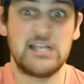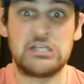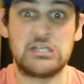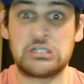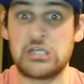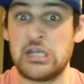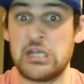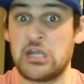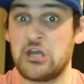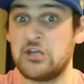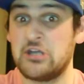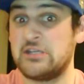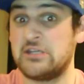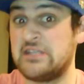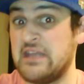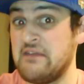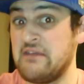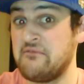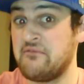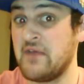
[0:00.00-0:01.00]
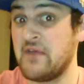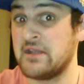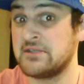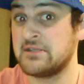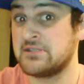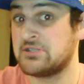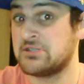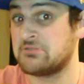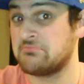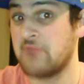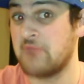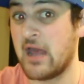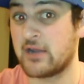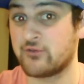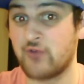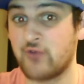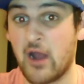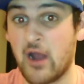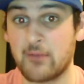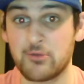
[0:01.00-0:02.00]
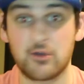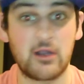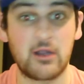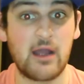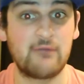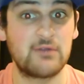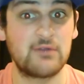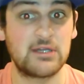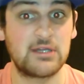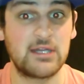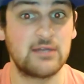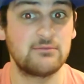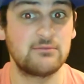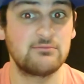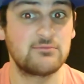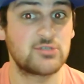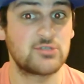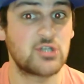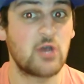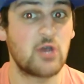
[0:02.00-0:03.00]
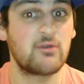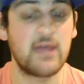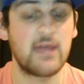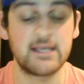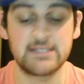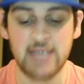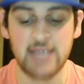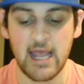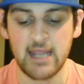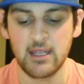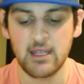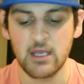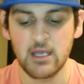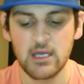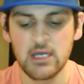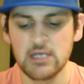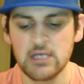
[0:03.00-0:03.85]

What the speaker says: see good defense out of Robert Covington, so they say.